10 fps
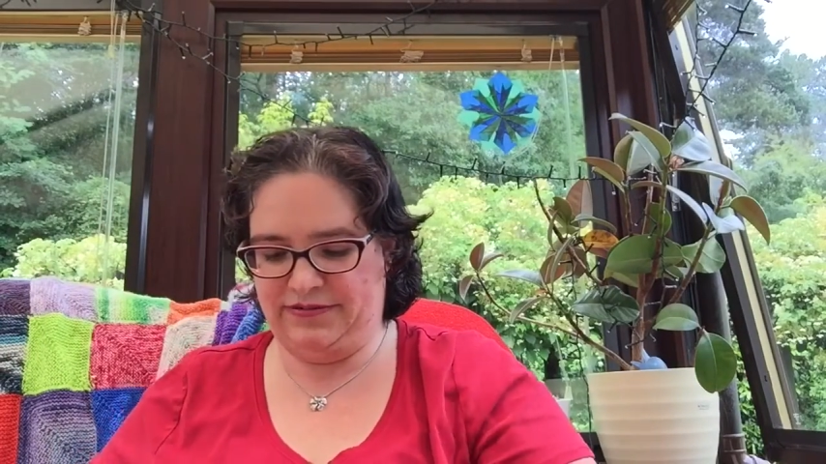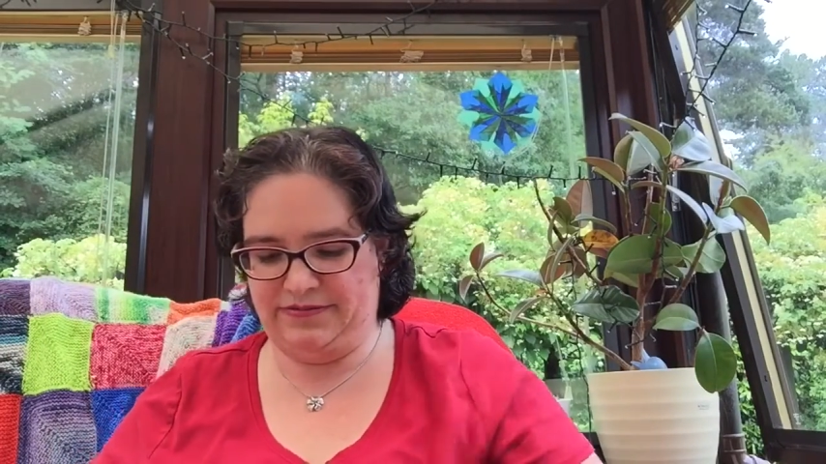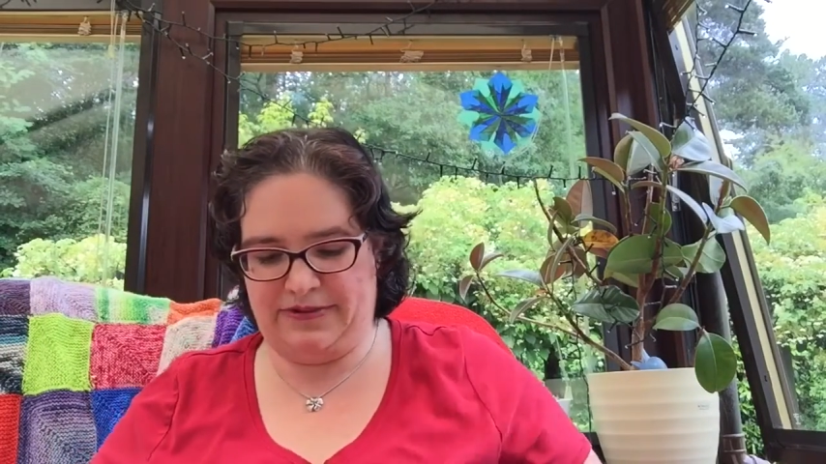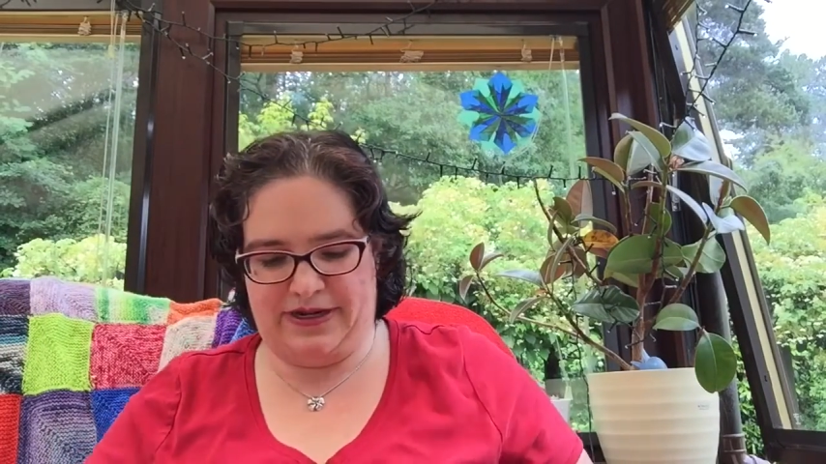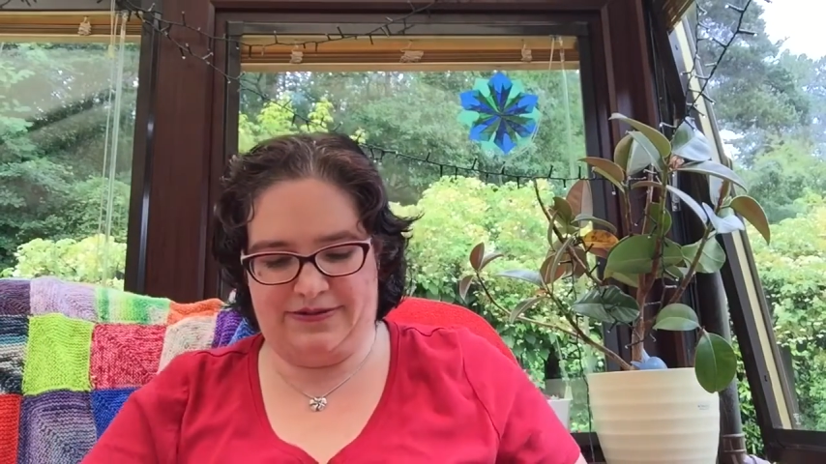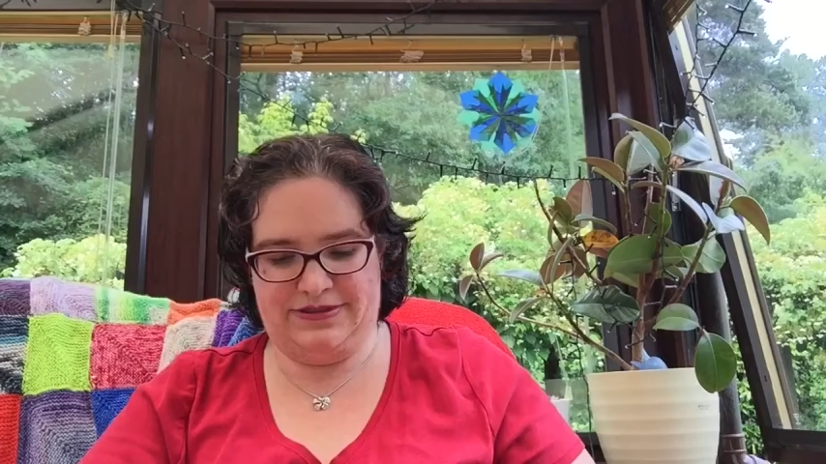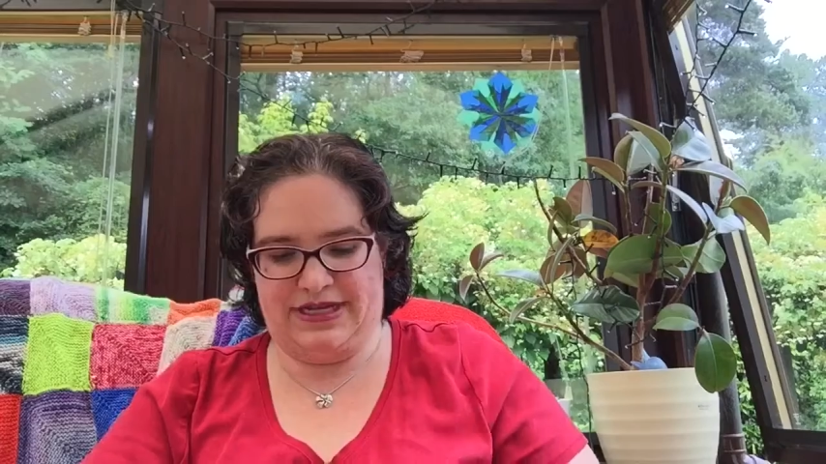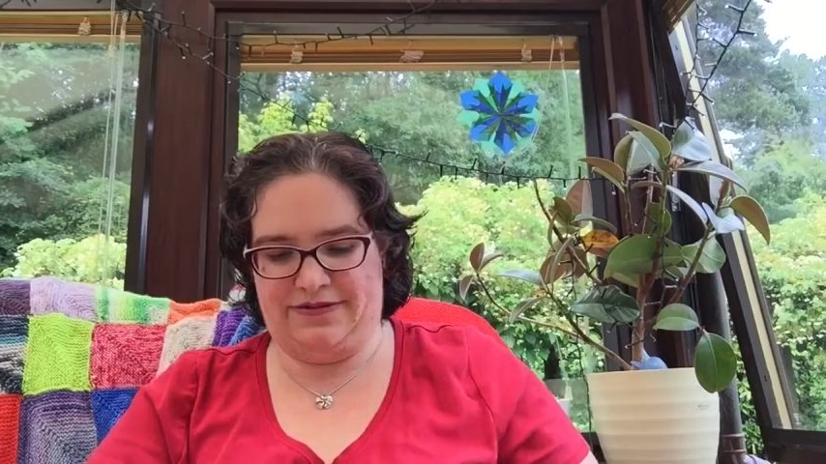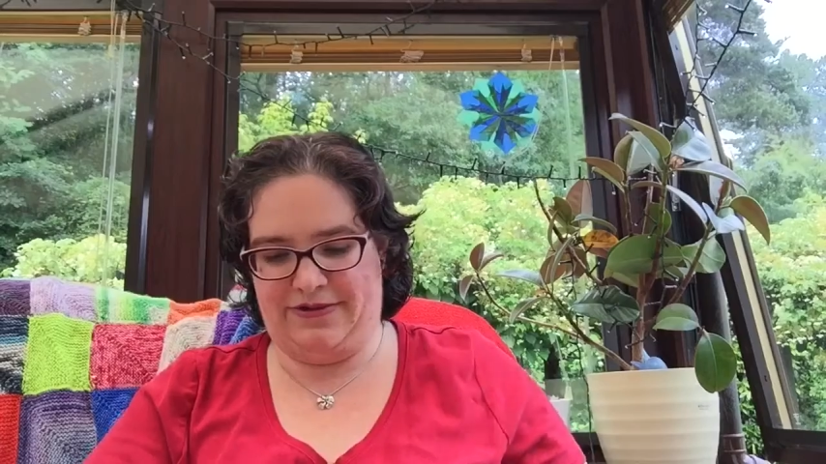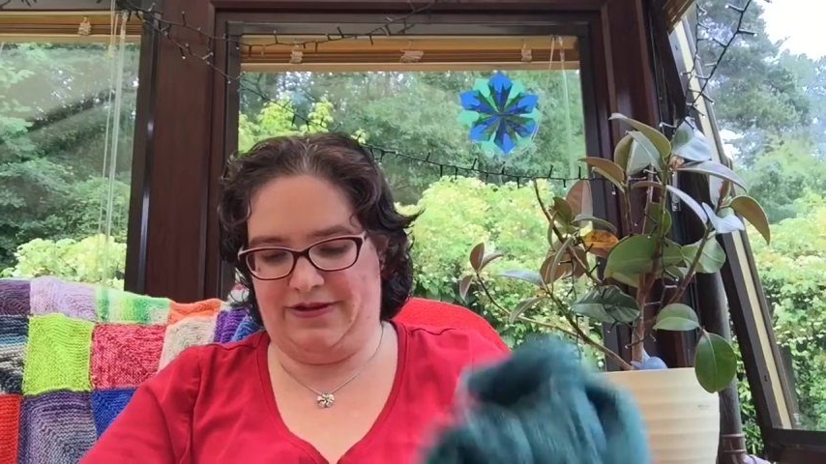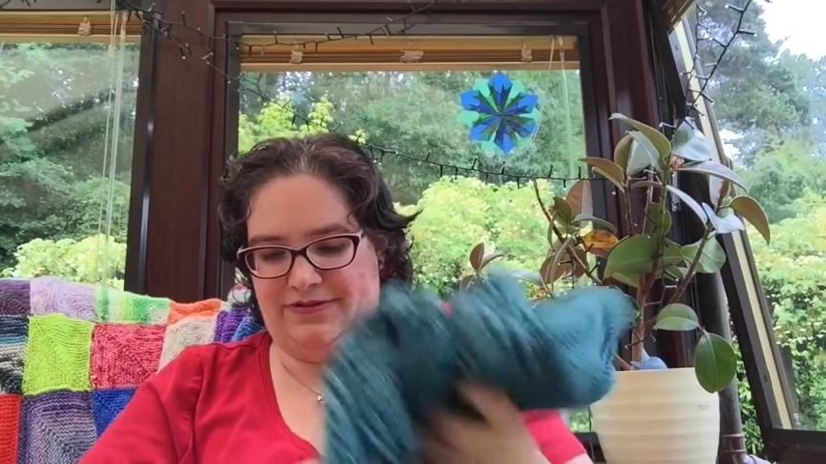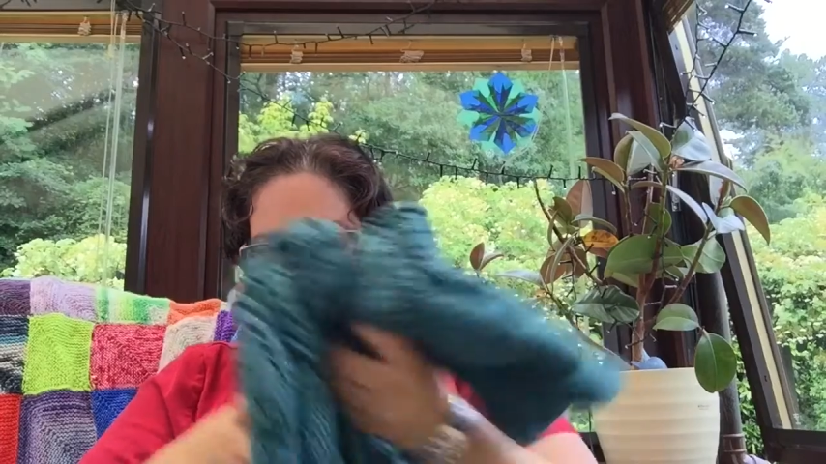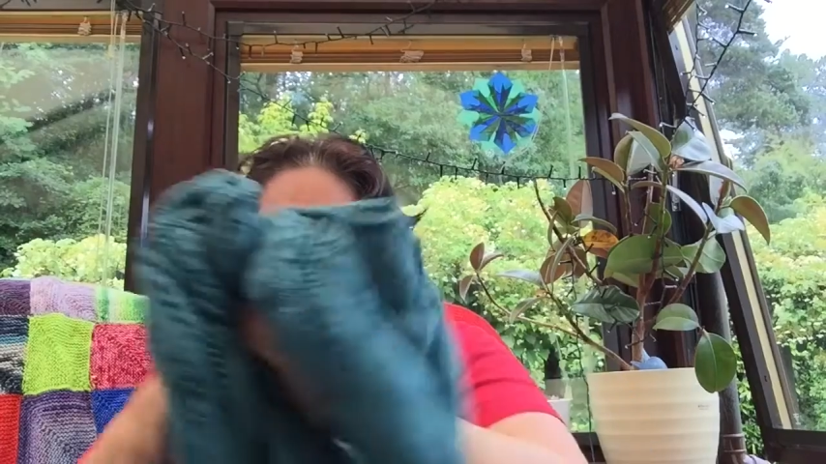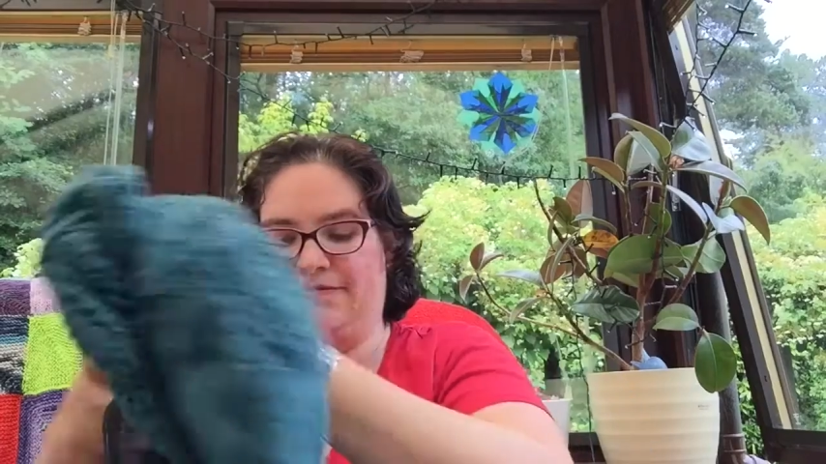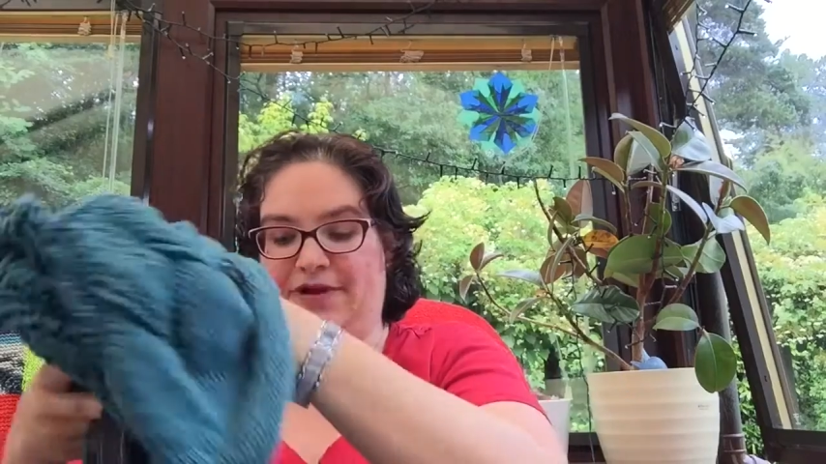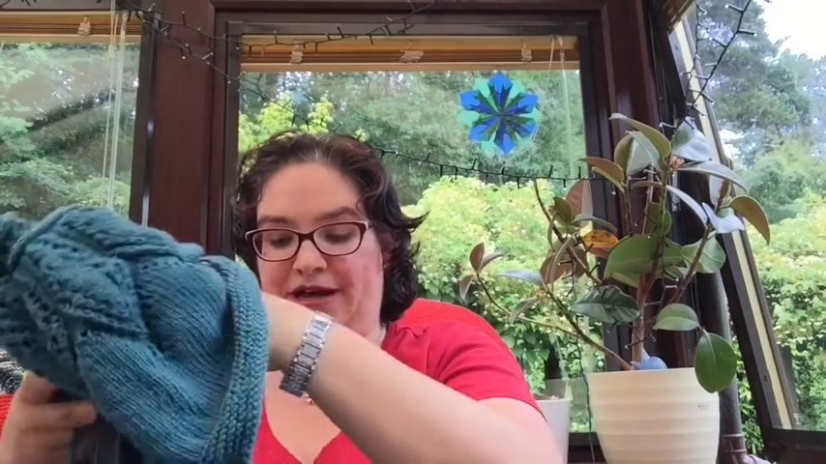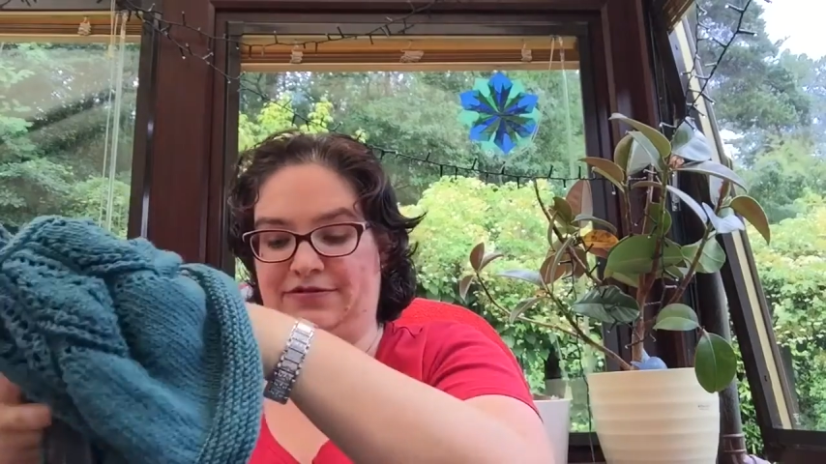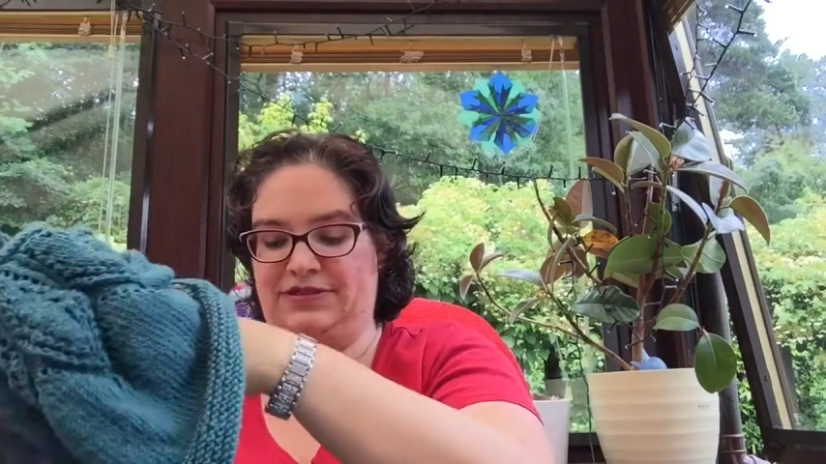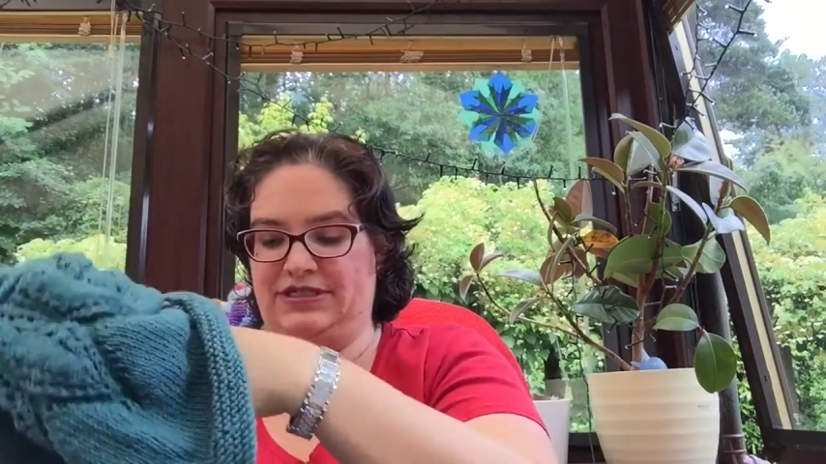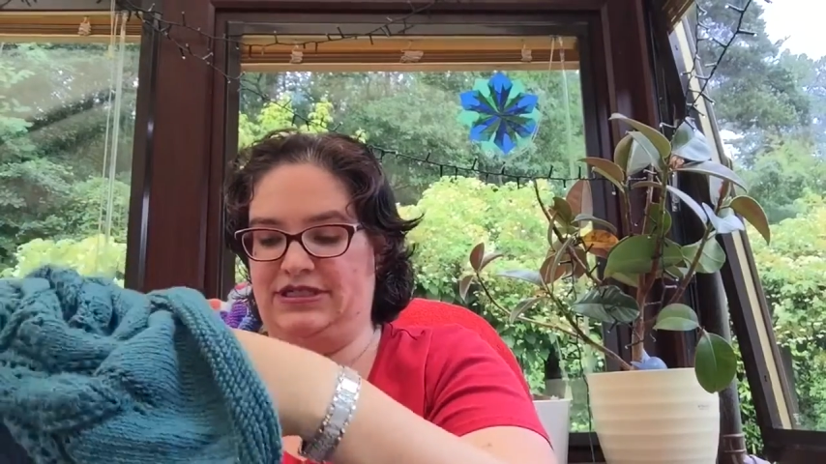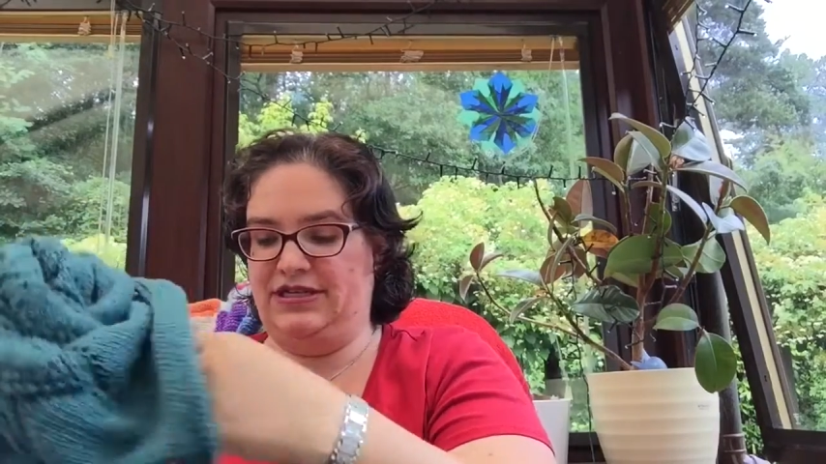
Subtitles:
round and round and round.